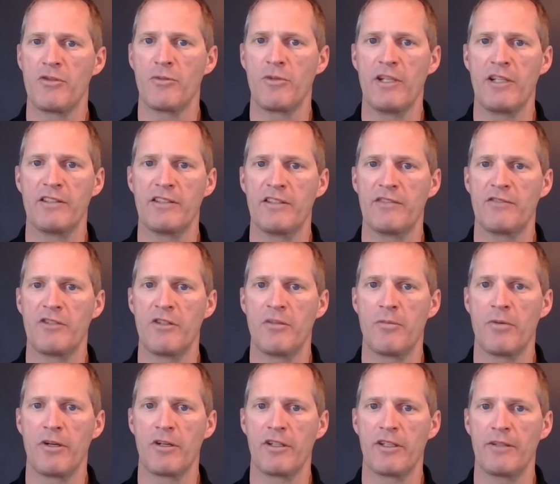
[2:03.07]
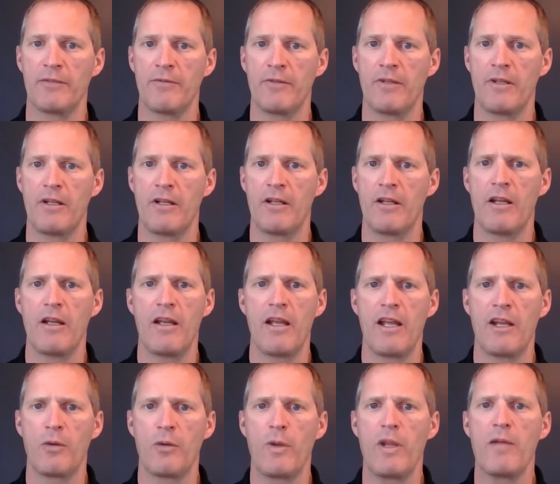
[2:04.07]
relative to the market,
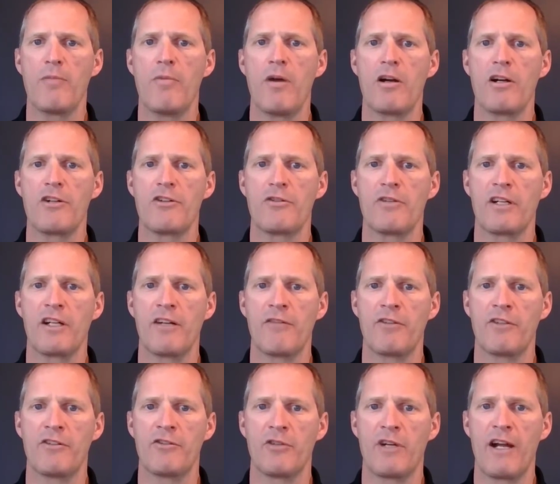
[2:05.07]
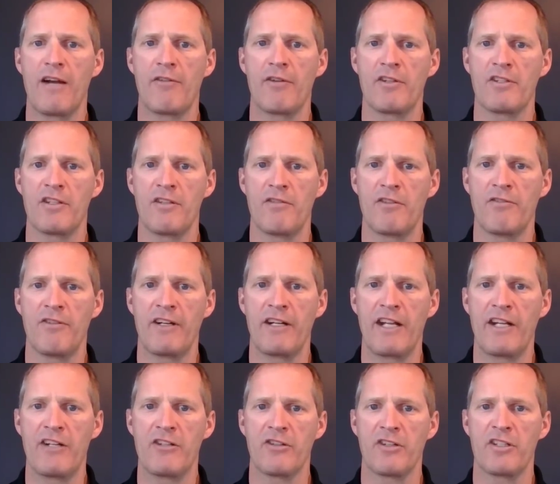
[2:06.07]
and weak monitoring of the drivers of the
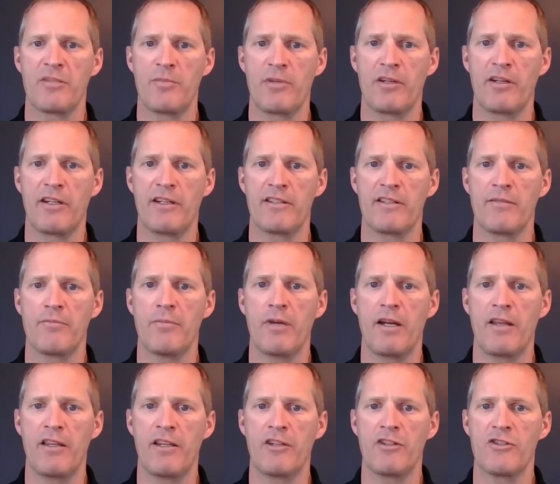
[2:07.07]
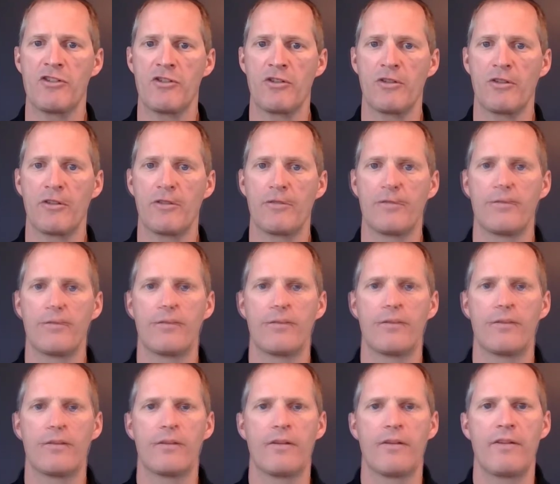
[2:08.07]
financial experience by the insurer.
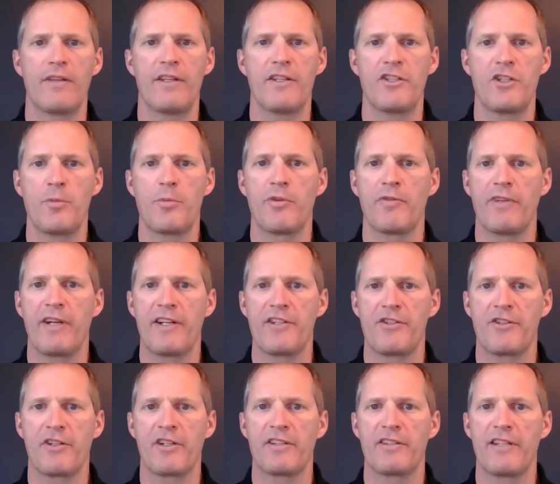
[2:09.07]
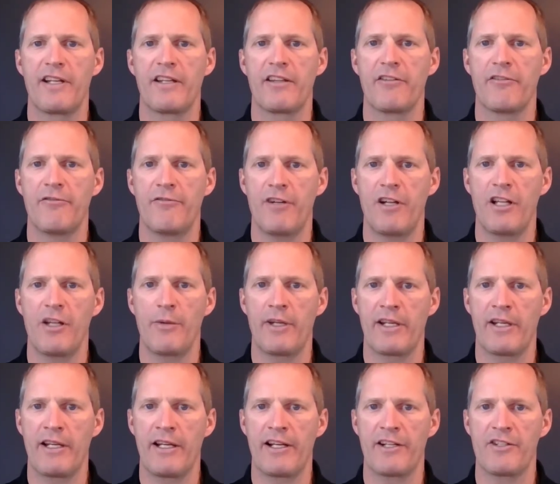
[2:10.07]
The supervisor could take the following
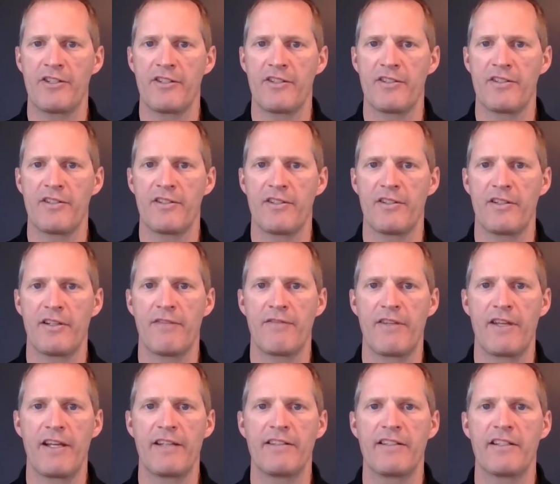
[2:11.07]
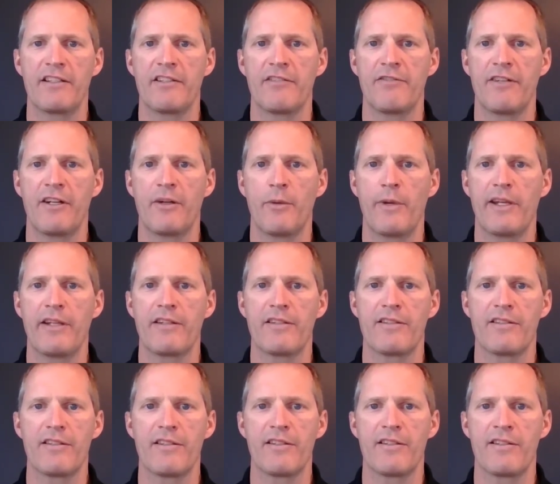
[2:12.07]
actions if they identify
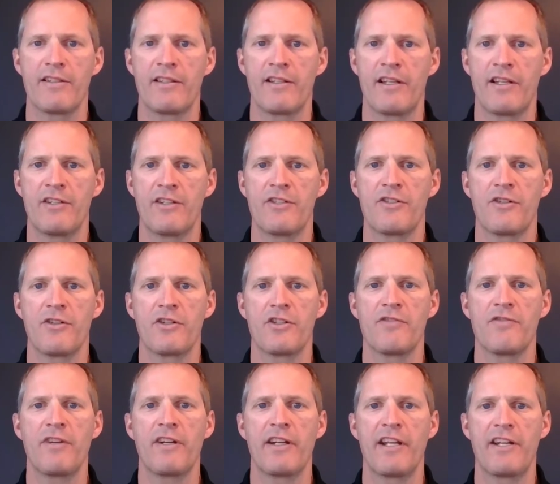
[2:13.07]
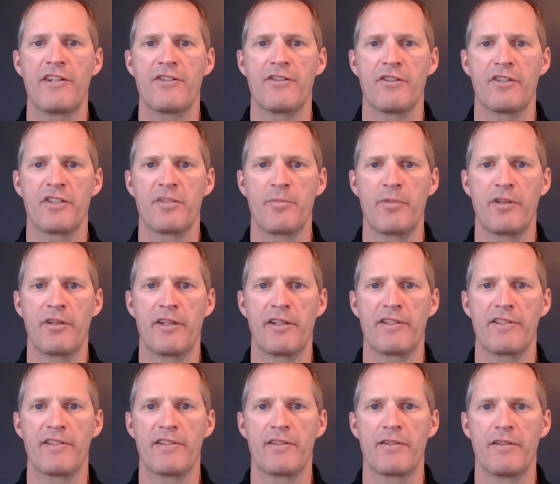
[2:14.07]
weaknesses in the insurer's financial
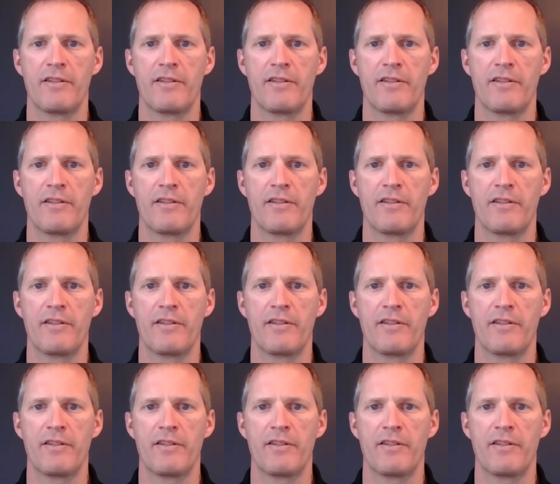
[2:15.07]
experience.